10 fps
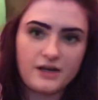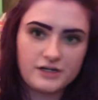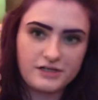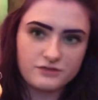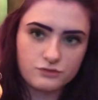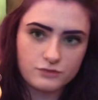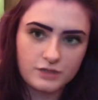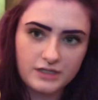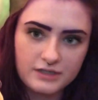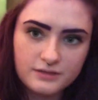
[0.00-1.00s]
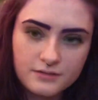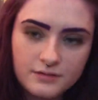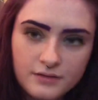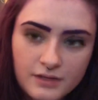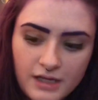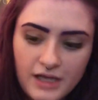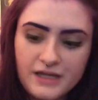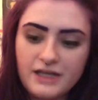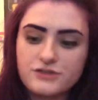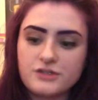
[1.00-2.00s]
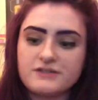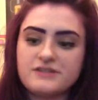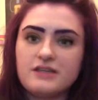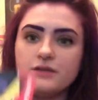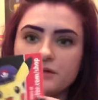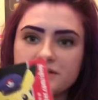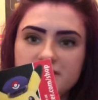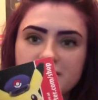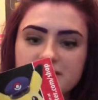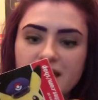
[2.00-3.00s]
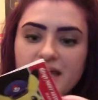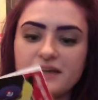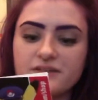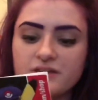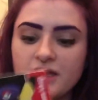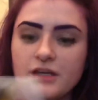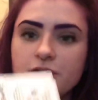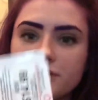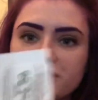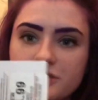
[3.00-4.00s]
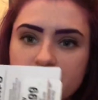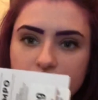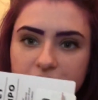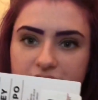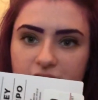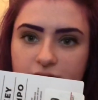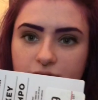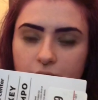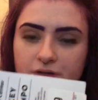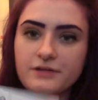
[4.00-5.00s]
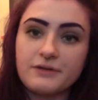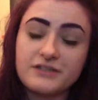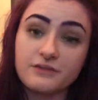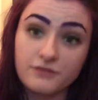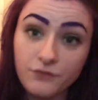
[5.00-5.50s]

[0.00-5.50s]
there is Grookey. And as you can see the tags. You can see what they retail for. They retail for